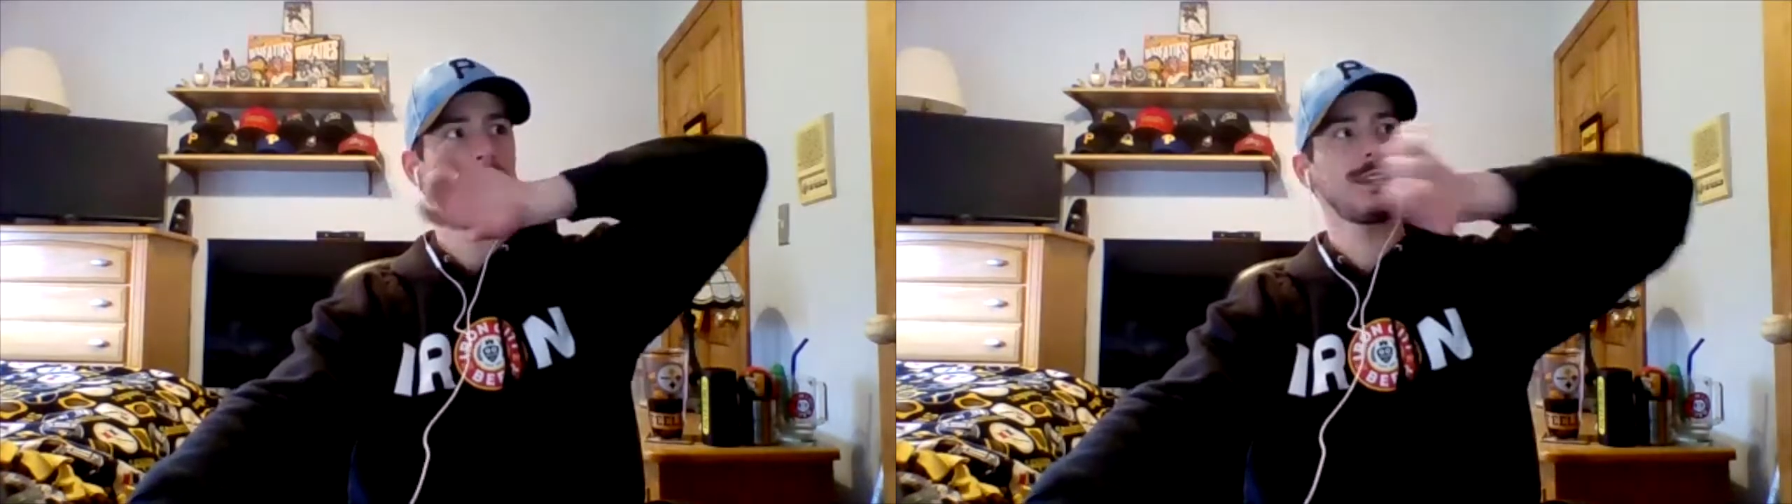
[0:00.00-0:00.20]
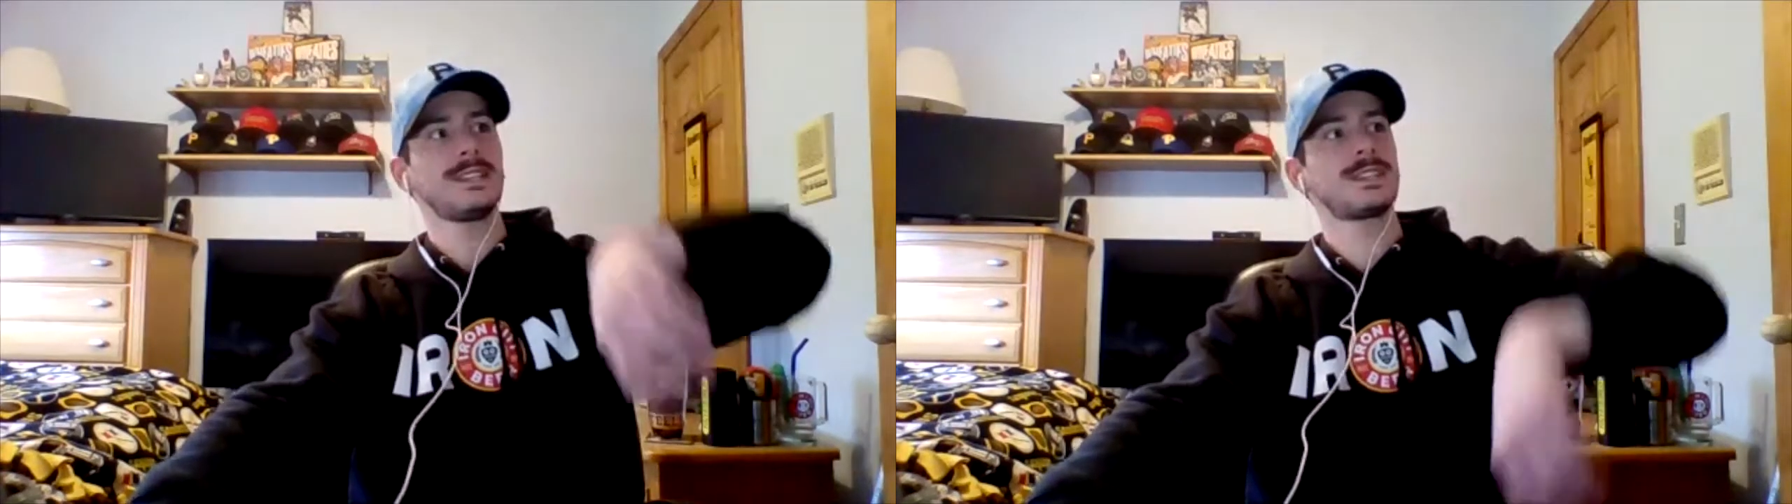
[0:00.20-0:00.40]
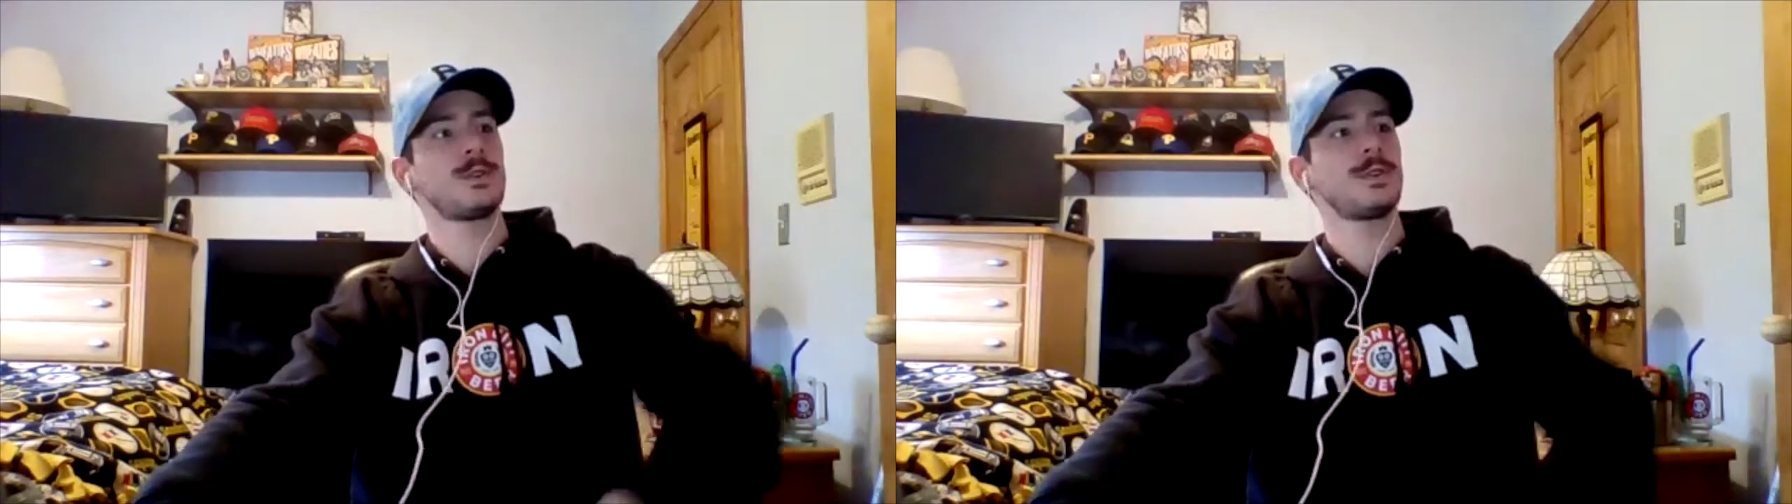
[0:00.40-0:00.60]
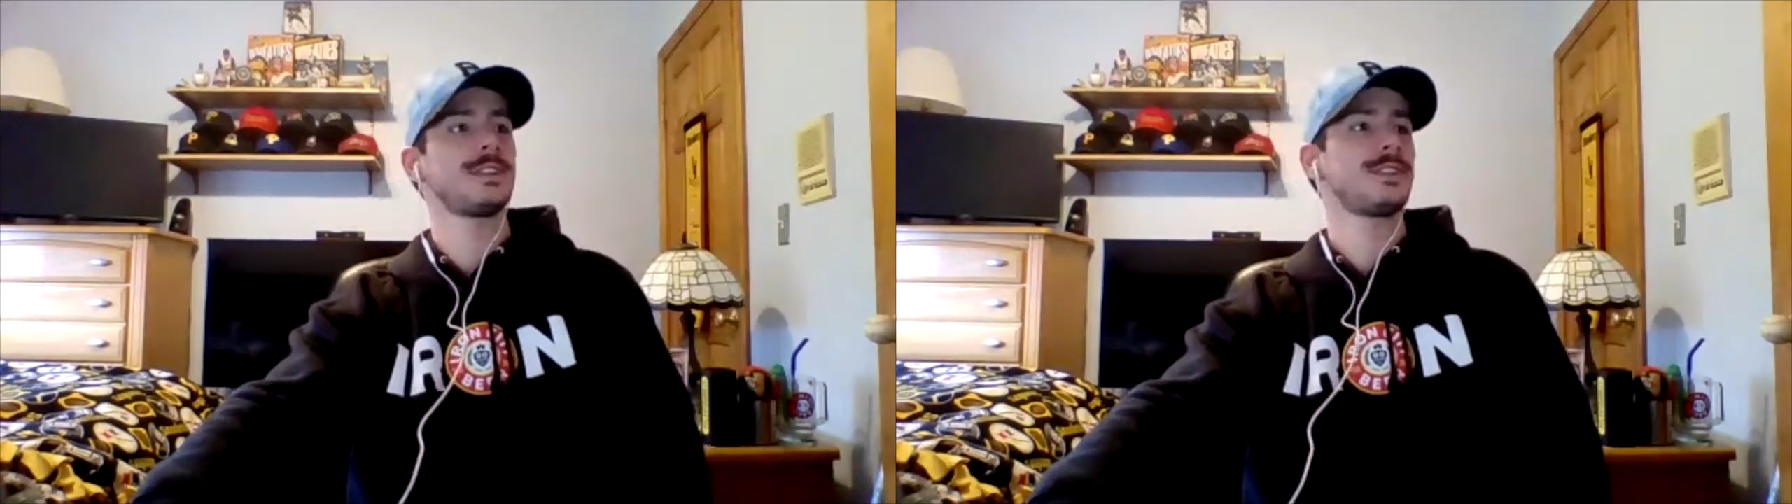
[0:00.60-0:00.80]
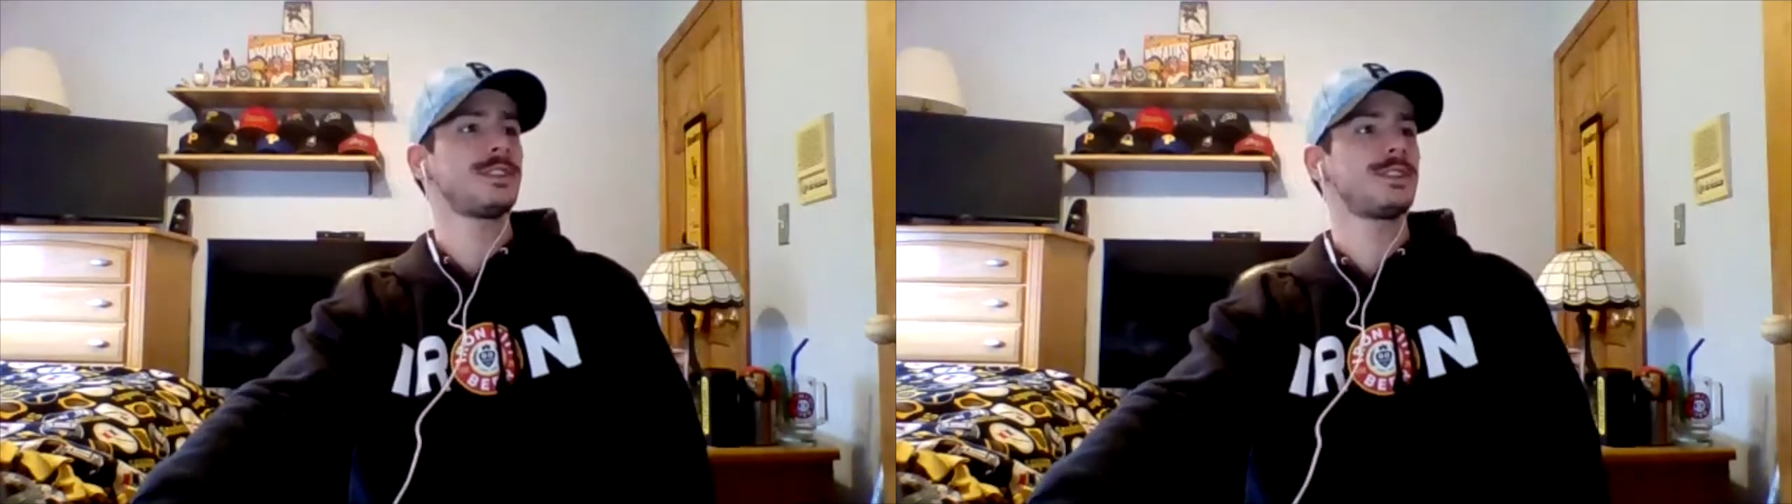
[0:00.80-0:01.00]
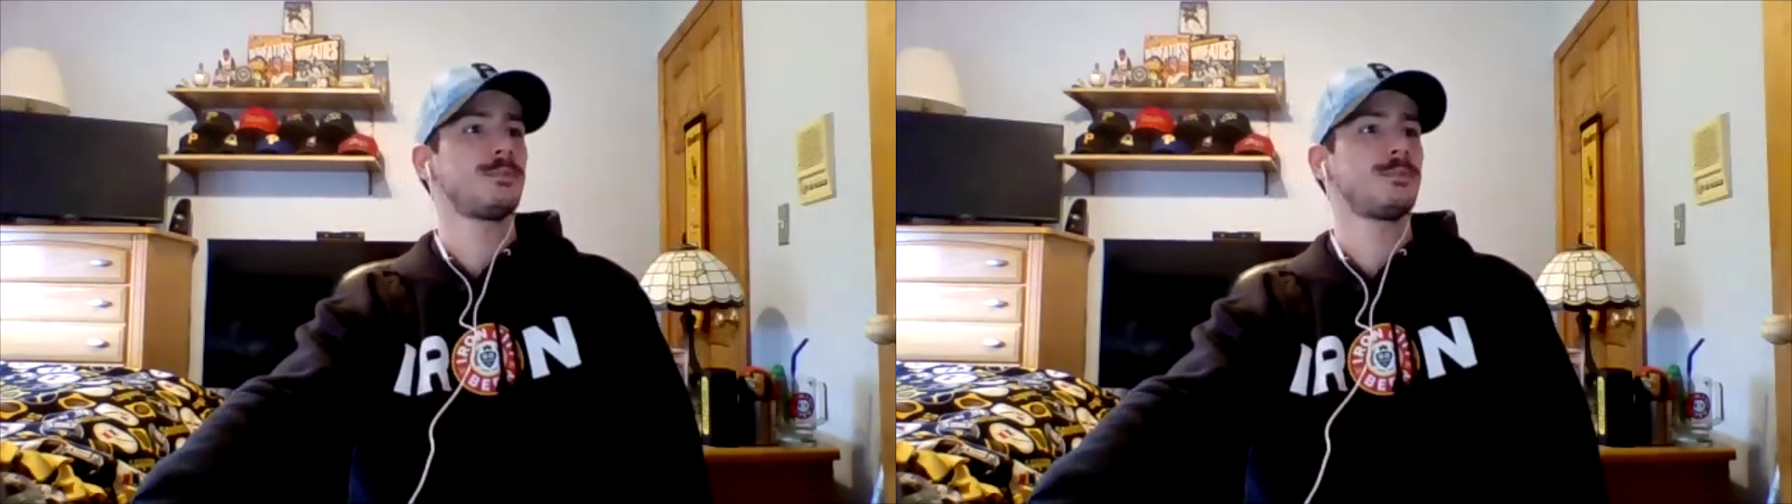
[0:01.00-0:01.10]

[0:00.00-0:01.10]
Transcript: He's going to